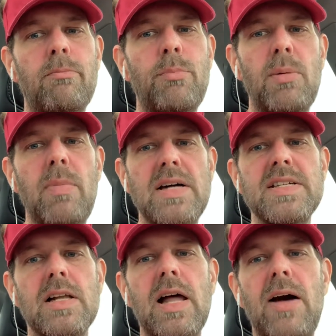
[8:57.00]
but
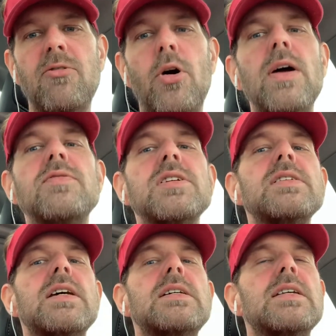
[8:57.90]
basically I have Graves'
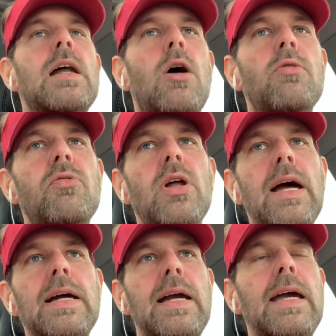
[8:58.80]
disease, and hopefully
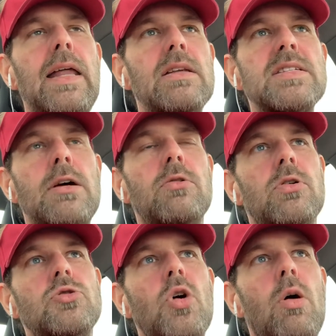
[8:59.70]
I can get this under
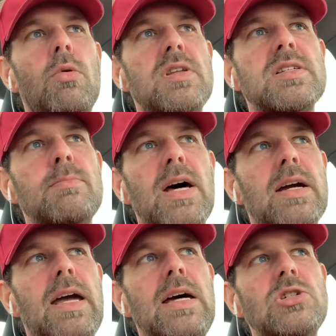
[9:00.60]
control with this
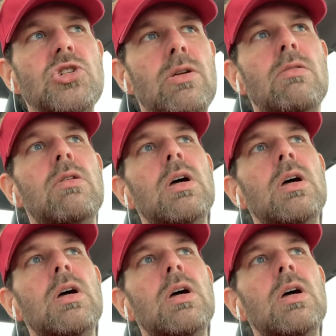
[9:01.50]
medication.